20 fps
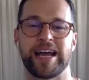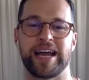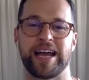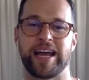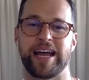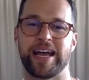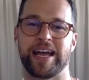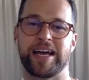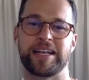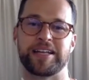
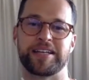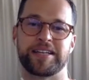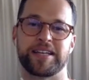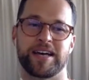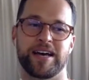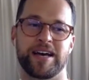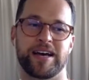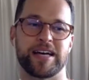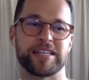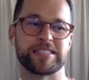And
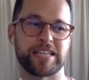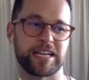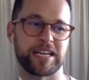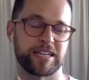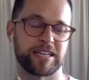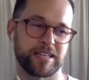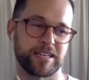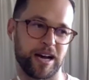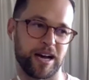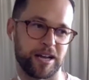as
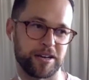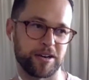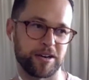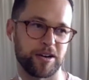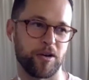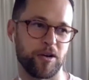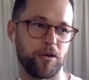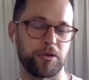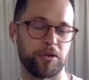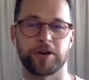I got
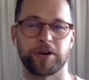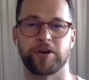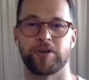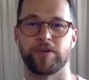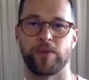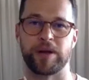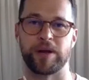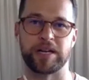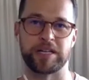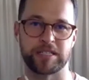
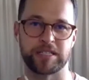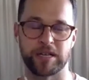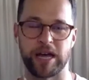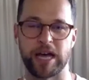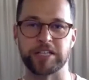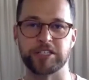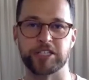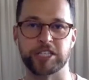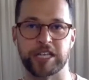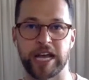older, went into
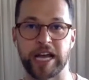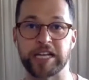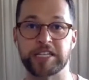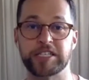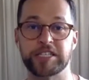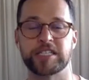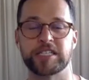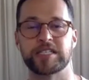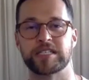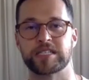
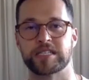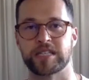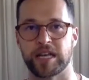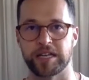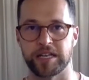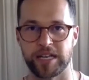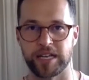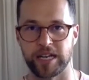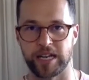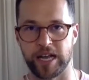education,
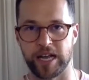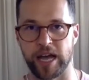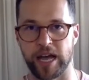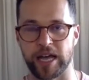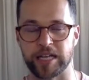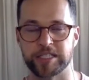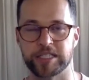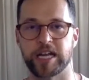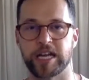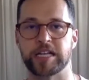studied
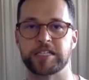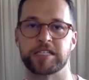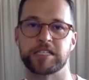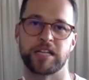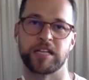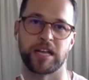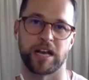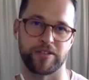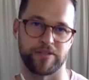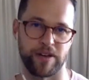education,
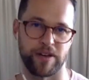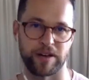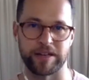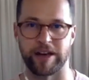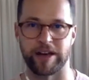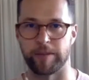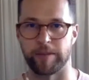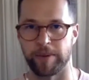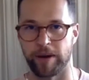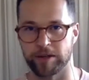and then I found
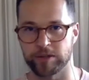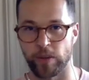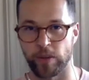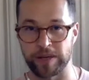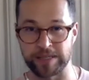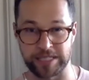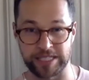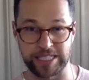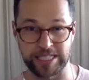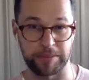out about
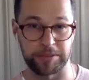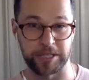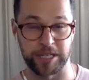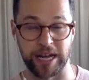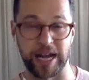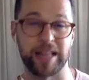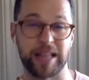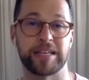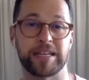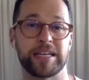twice
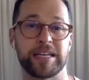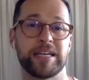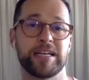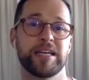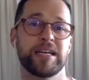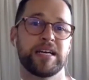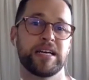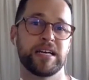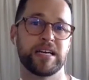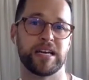
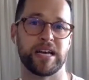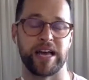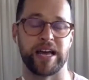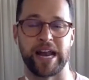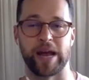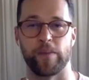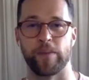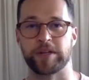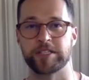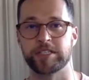exceptionality.
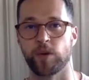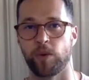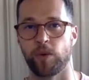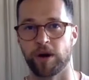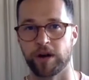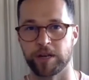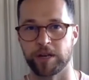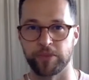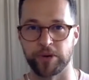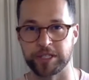And I went to
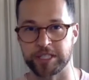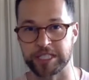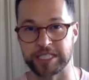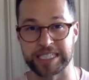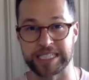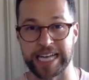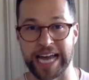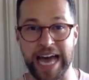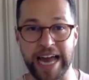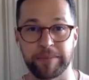work at Bridges
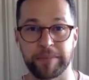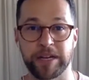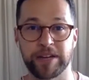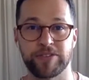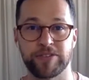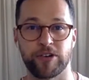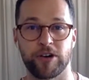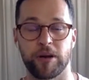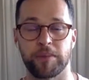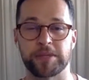Academy
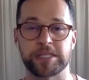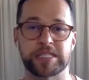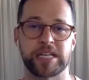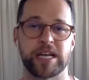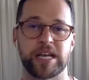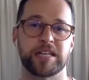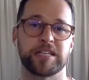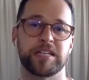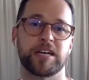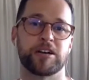for almost
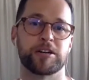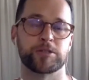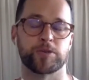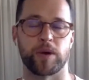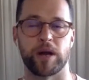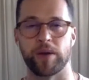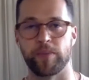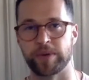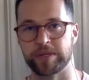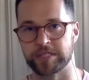10 years,
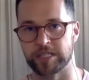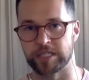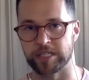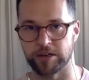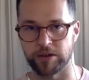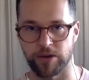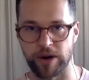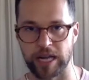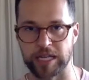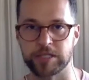where I went to
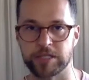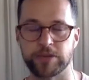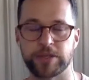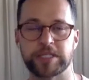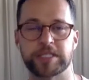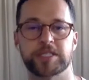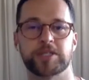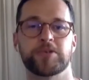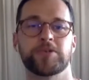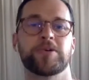their
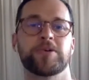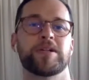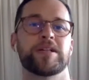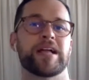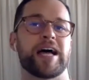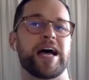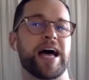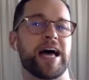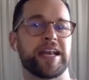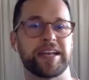graduate school.
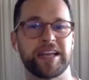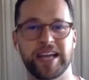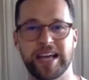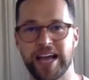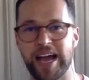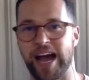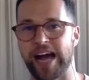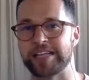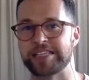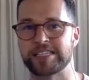And
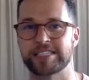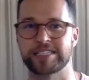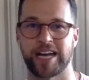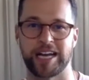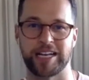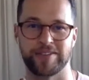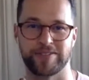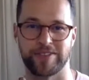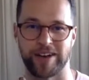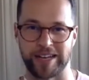I just
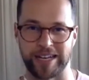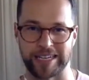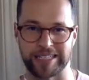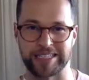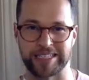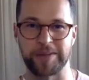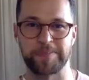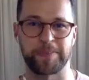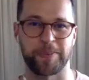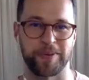kind of got like
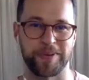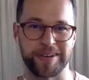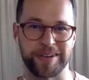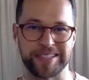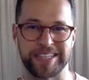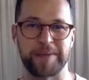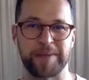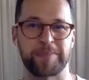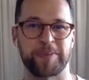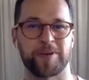deeper and
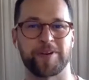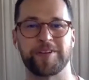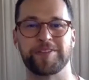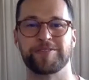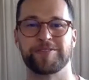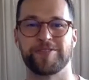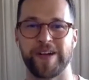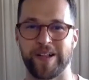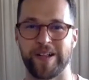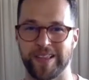deeper and
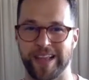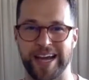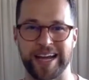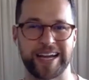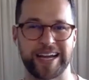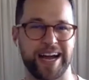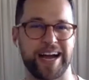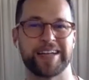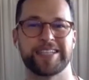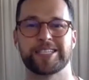felt
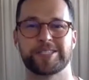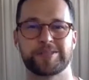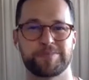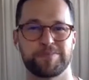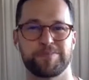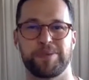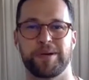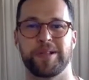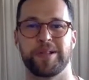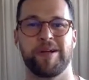like I just
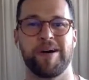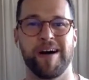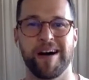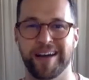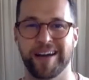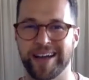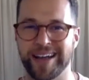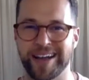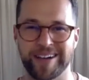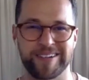
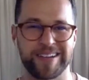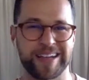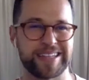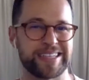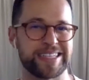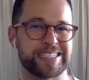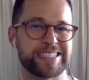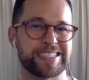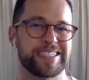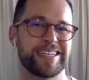belong here. Like
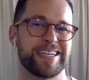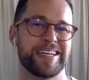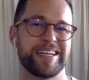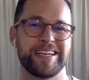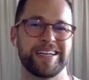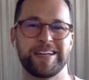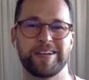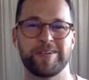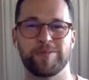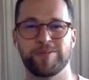this
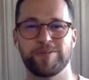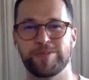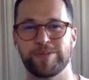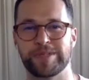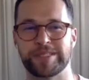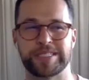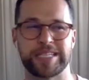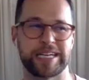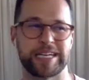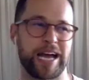
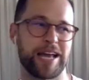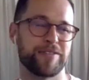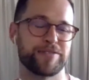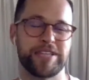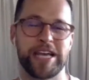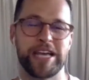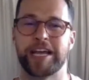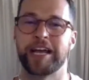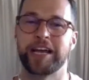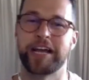was like kind of
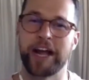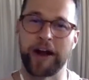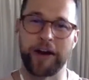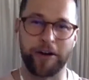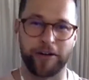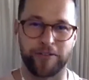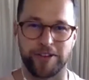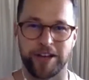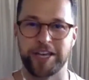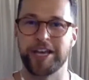taking
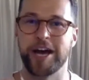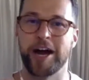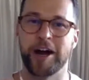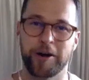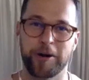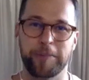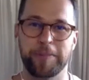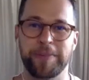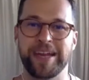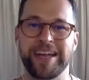care of like
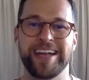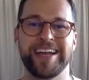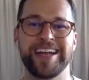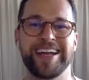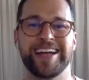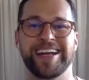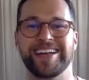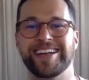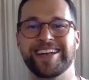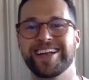younger
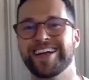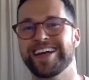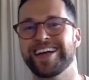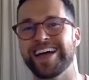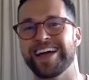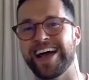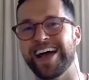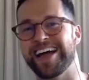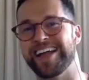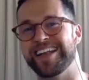me and
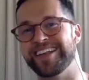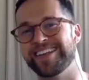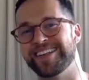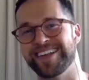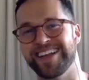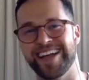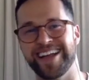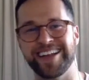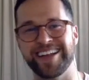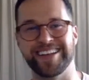
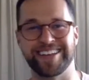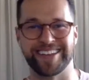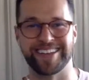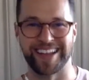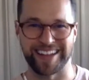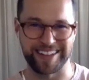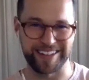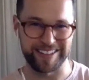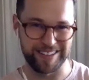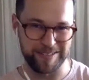
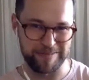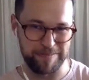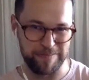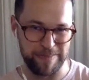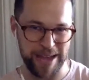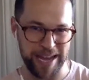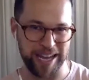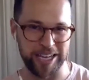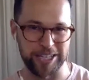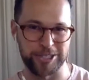like
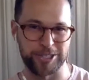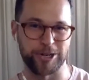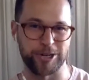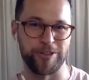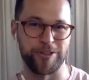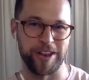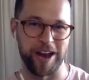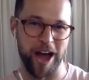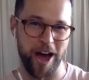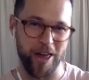making
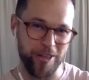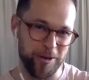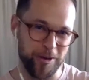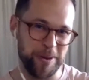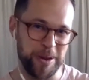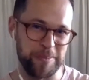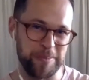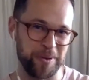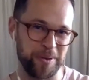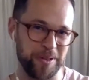sure that other
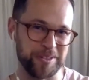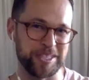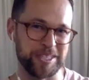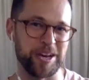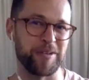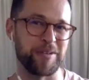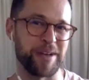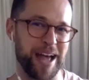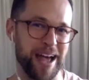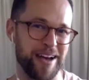people
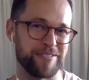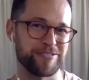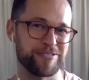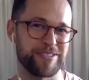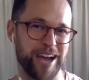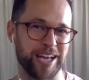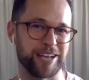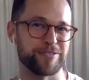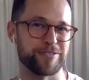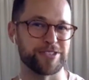don't have
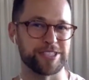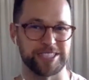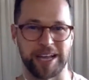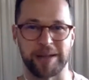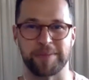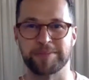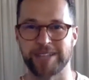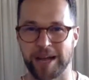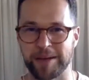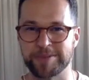kind of the
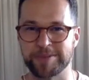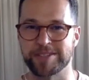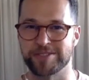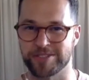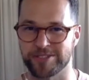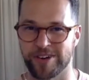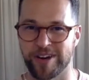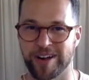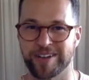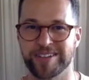same types of
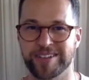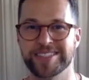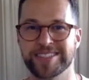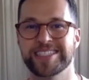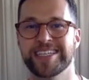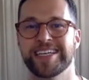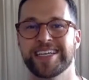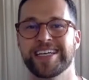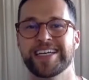struggles.